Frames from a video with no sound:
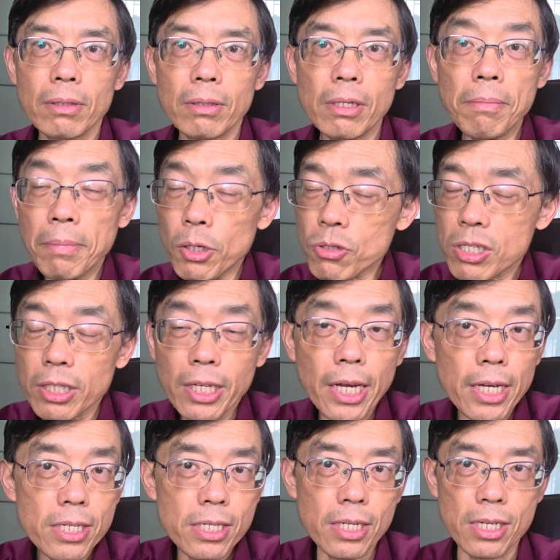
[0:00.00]
In most
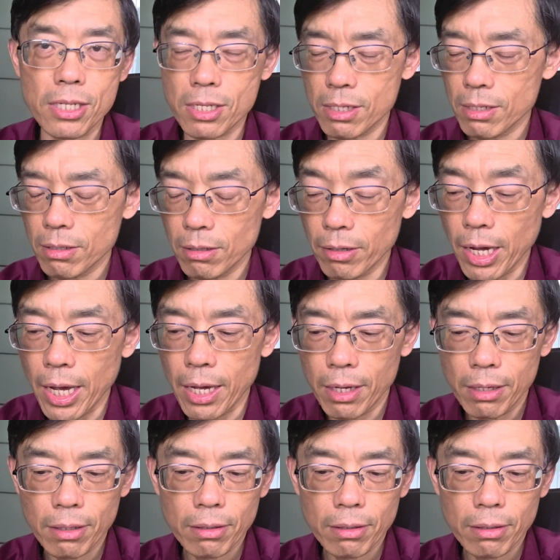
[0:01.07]
cases, okay.